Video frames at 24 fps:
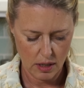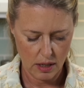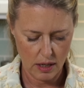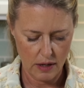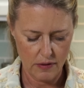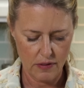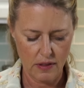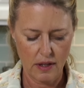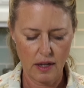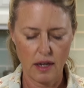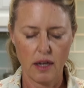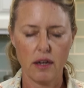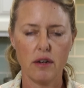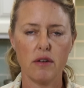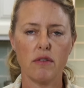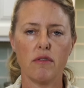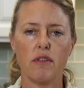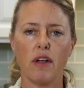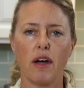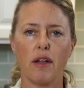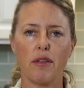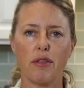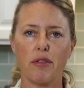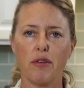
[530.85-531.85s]
at the end of
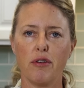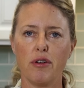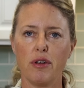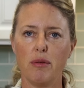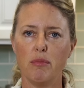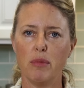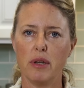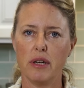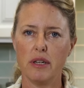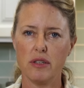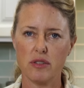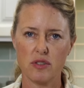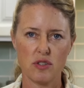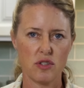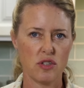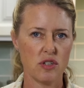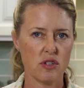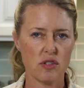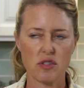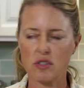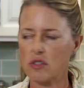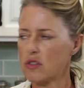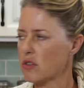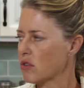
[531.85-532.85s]
that 30 minutes,
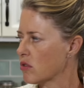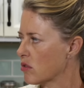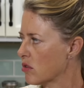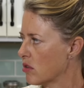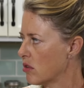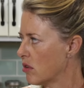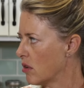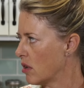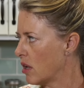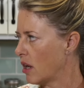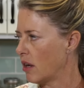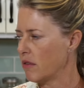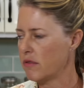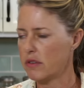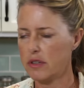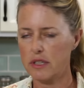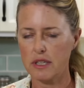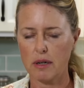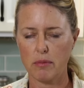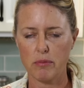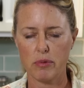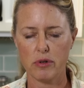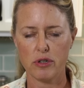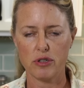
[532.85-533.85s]
just turn the oven
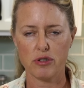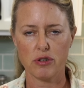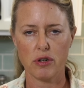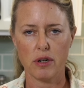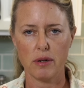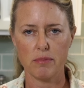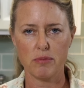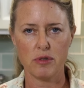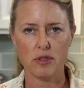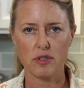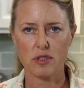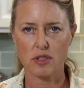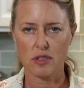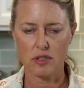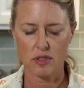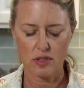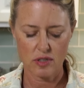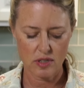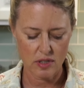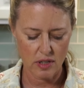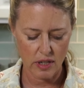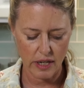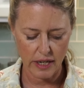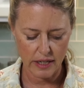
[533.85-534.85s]
temperature up just
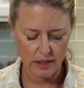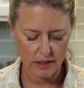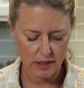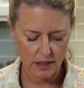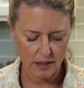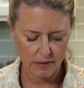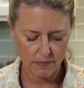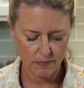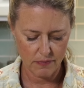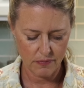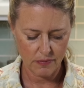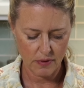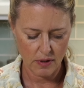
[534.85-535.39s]
slightly